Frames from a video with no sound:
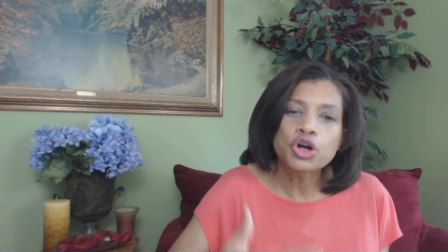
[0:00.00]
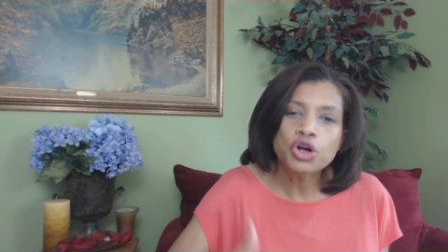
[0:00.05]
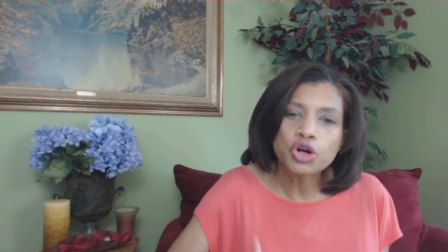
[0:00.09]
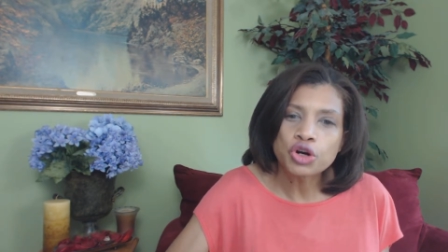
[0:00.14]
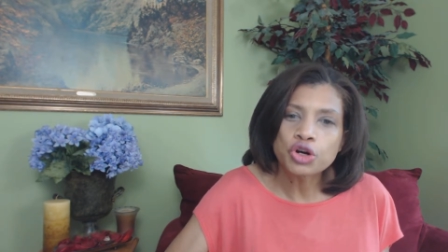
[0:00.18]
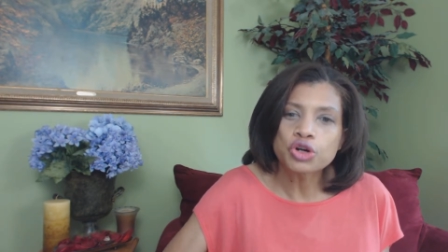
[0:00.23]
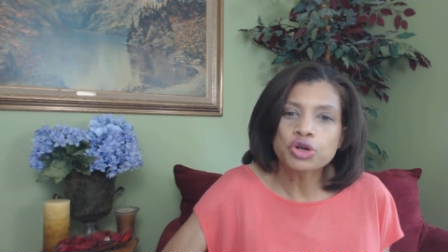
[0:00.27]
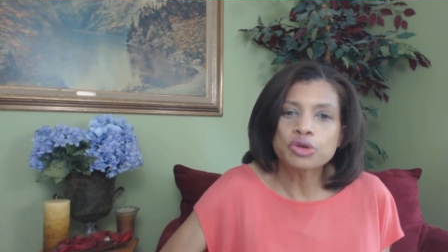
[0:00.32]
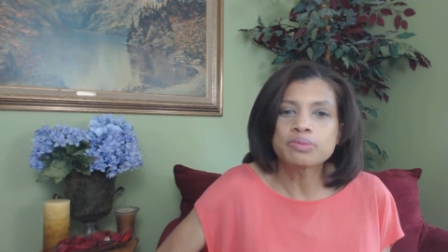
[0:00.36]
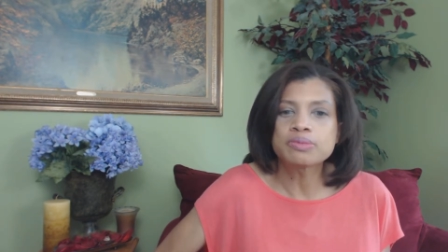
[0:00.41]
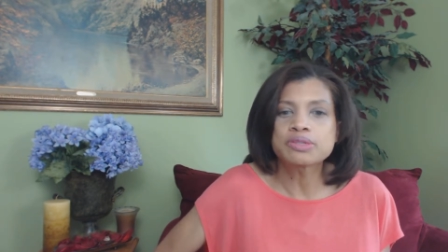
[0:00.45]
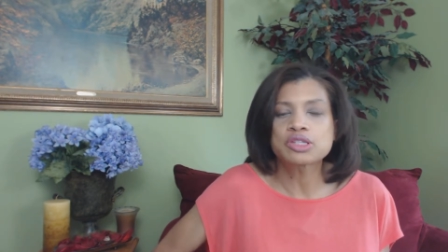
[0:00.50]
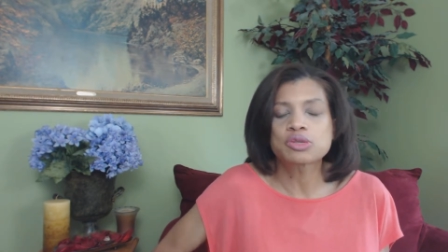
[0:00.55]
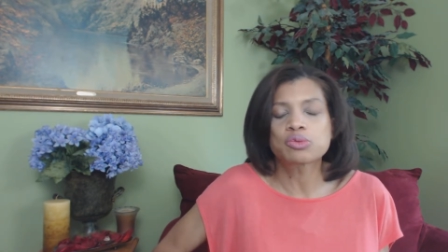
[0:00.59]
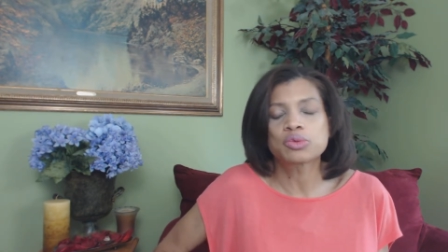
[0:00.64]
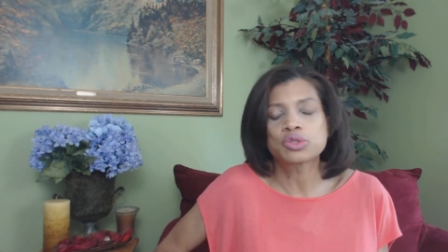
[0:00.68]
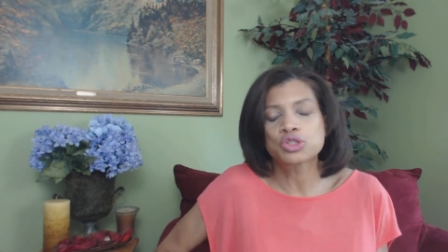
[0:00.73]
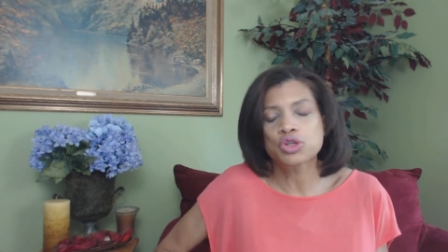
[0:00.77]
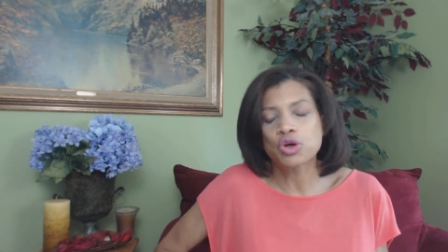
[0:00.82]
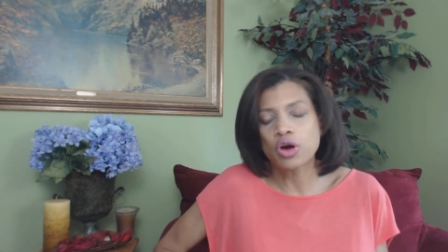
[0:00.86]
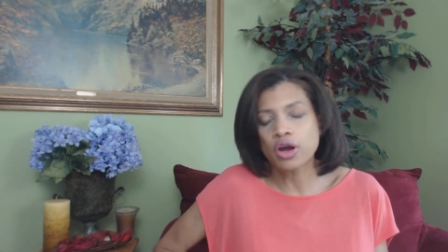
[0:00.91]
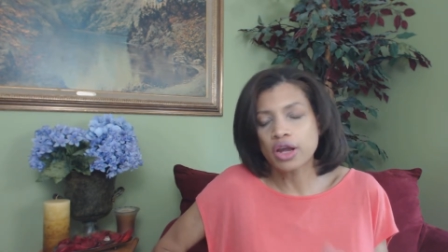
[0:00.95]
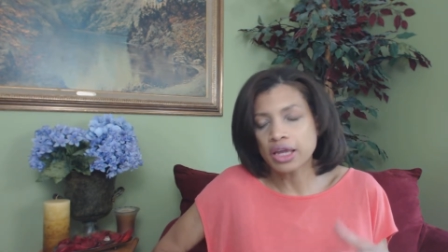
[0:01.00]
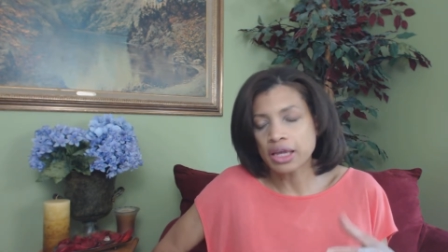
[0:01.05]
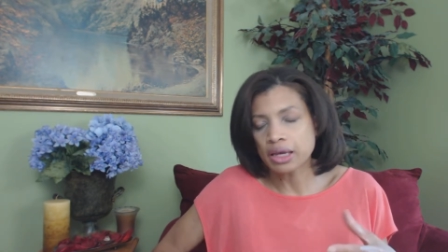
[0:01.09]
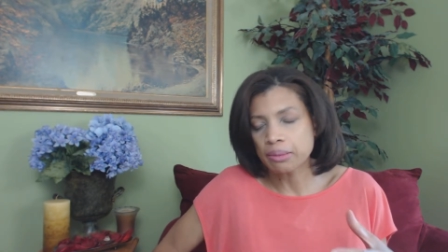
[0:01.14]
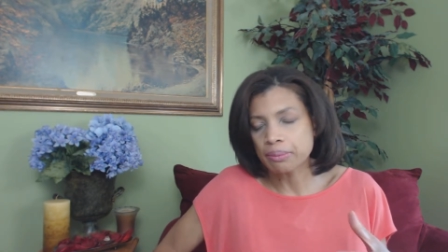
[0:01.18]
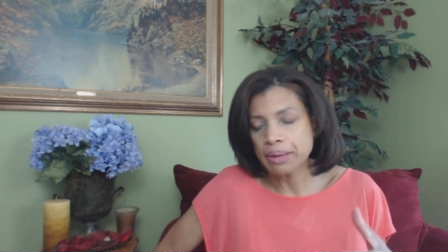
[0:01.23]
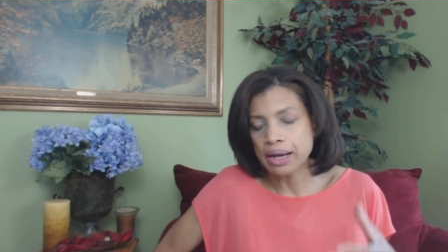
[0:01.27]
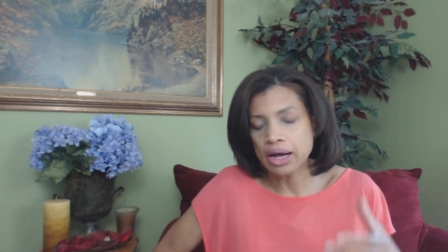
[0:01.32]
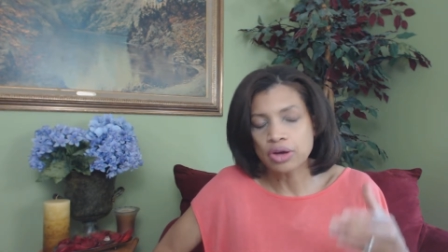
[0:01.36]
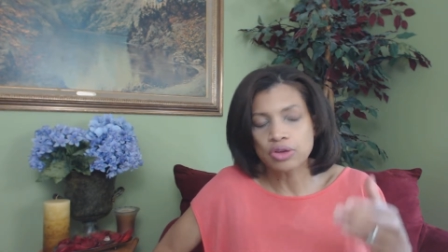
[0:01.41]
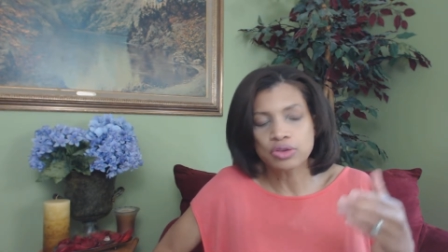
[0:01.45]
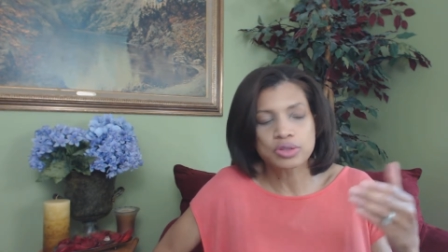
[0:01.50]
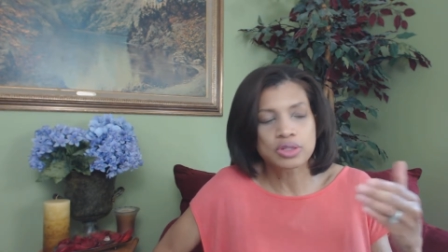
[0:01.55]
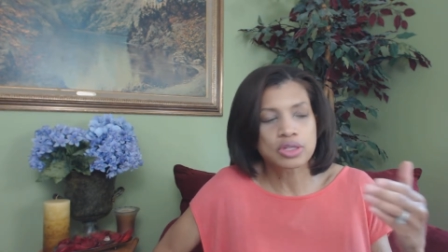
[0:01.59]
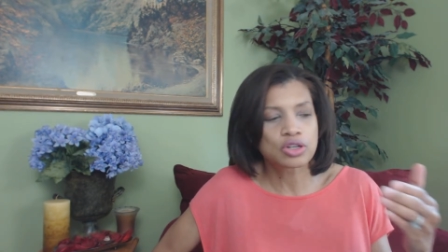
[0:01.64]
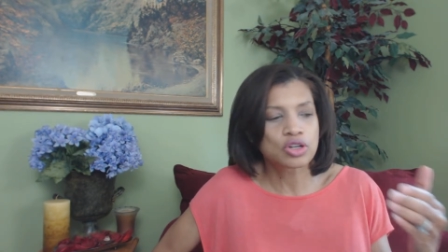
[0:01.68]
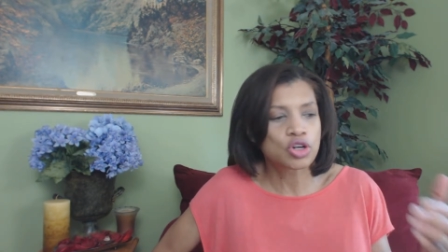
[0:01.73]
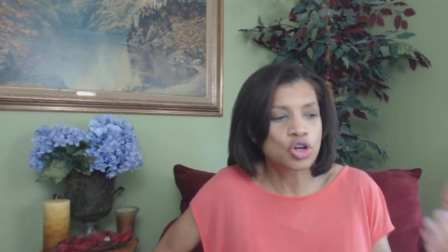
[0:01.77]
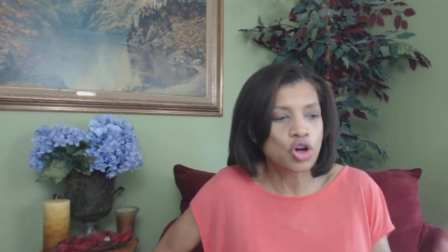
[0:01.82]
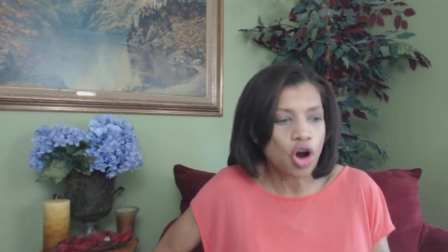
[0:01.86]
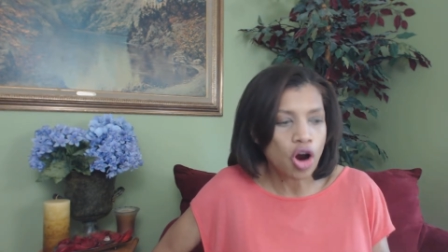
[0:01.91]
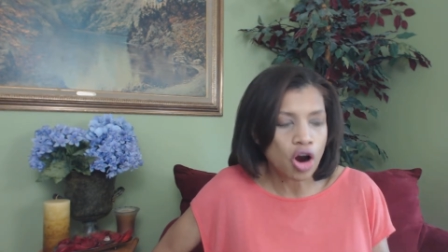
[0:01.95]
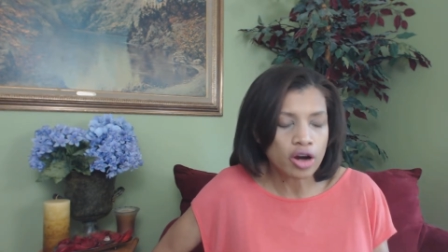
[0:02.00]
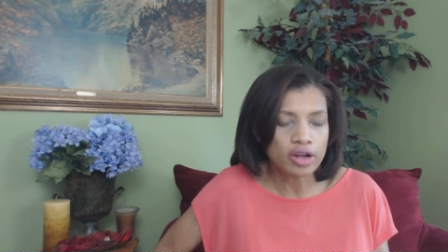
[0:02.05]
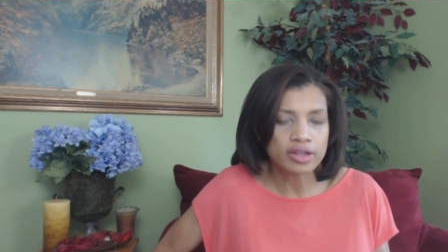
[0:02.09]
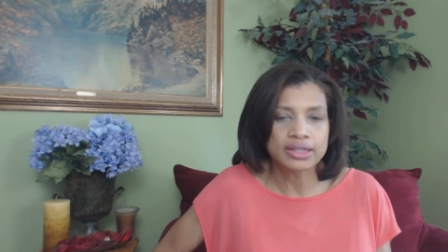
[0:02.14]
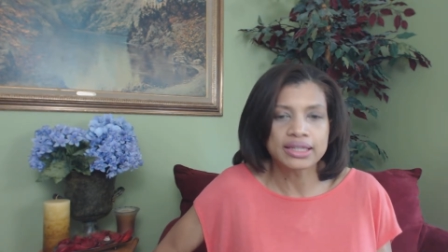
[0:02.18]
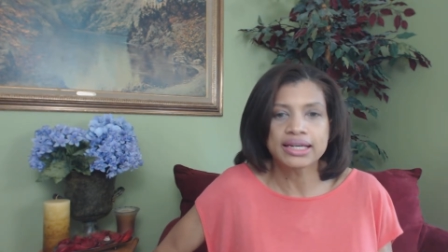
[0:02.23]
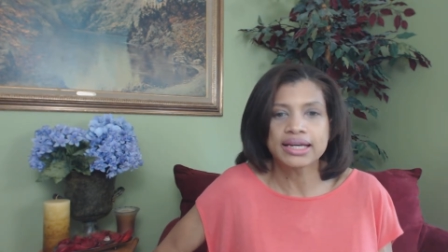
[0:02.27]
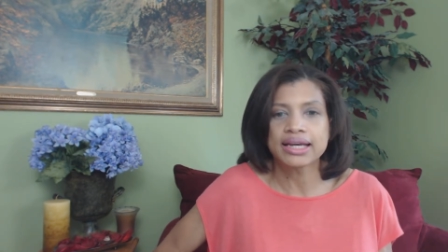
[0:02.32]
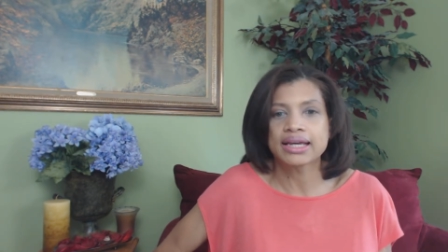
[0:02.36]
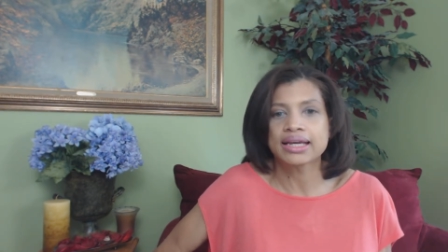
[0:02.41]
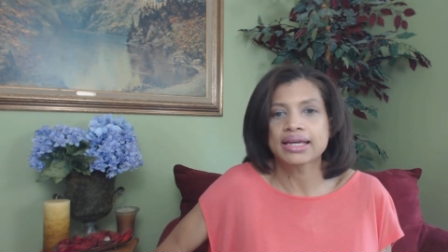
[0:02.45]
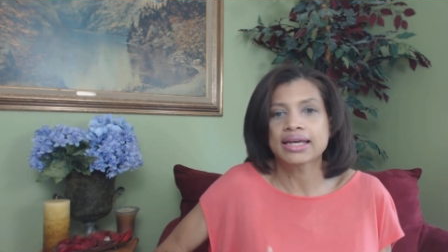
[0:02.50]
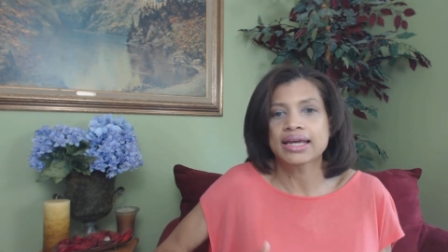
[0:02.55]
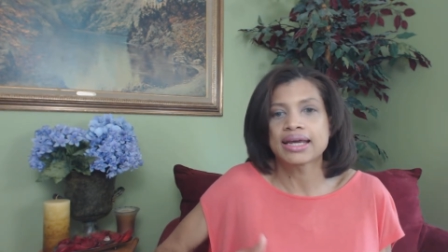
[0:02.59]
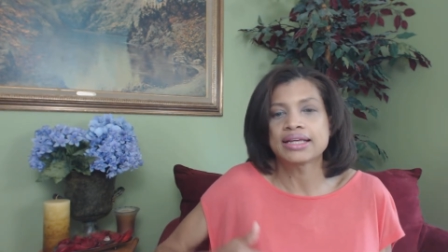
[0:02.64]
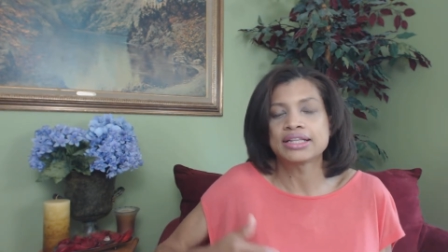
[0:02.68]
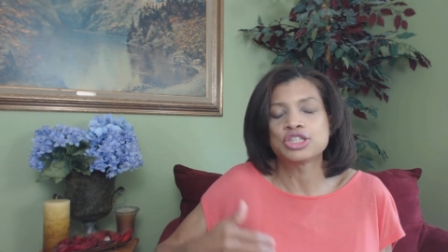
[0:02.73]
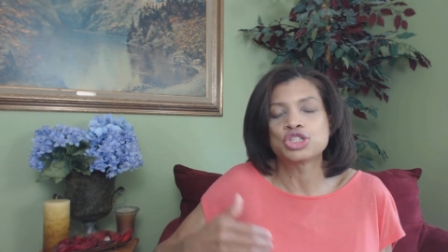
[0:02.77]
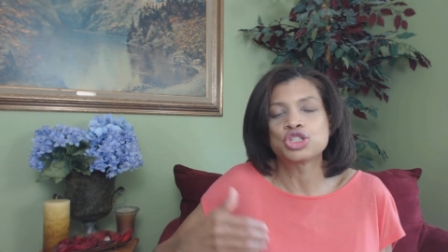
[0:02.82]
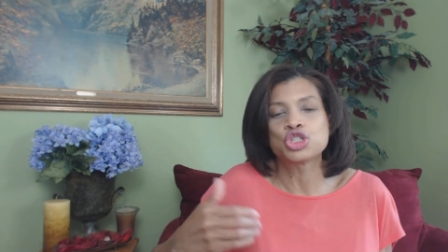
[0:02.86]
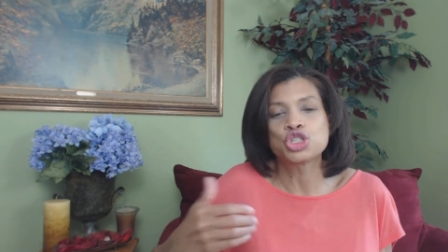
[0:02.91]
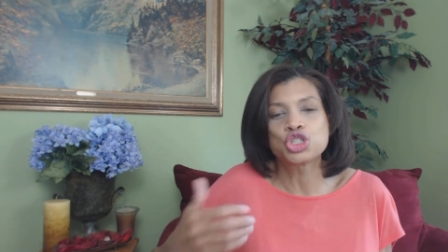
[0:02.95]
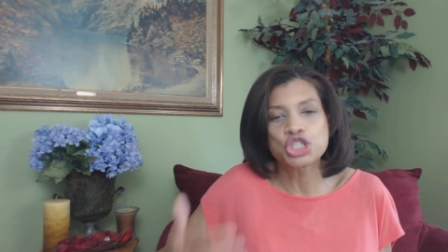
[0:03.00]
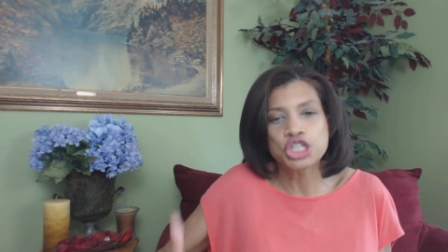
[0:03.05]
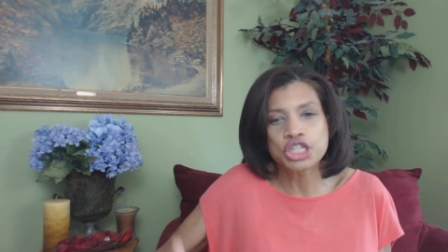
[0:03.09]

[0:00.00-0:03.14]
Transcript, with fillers: herbs. We're talking about garlic and